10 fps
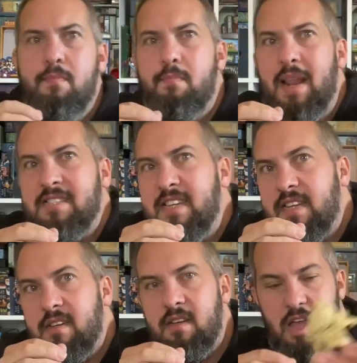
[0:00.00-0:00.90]

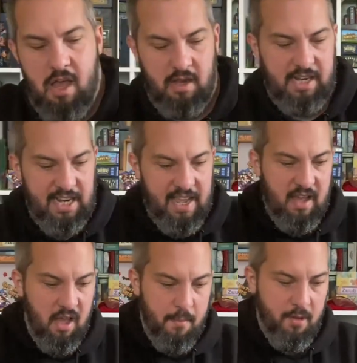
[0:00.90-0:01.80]
plastic
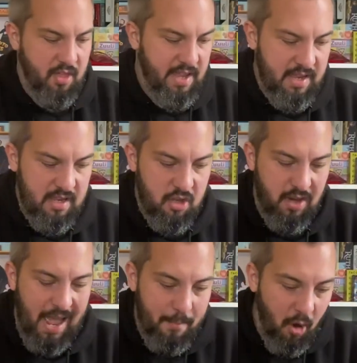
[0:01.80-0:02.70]
clear, but you
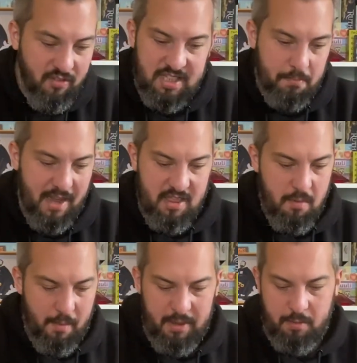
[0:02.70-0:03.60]
can obviously paint them
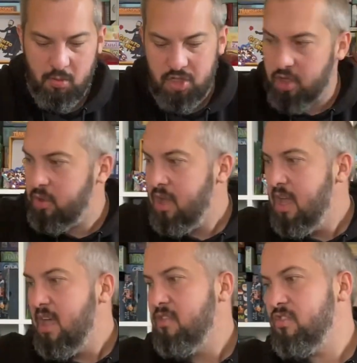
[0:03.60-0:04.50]
up. People do,
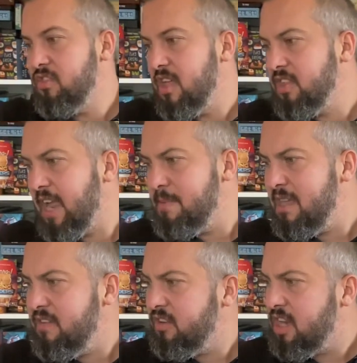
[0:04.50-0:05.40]
and the game
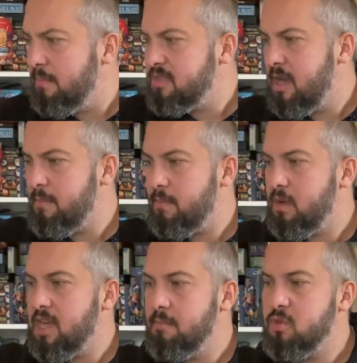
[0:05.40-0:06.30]
even comes
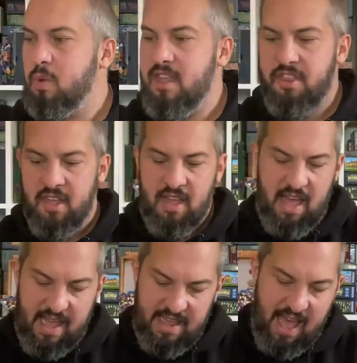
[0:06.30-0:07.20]
with
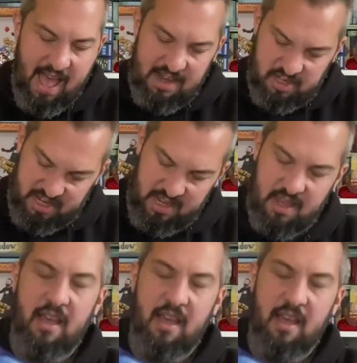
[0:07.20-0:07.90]
a handy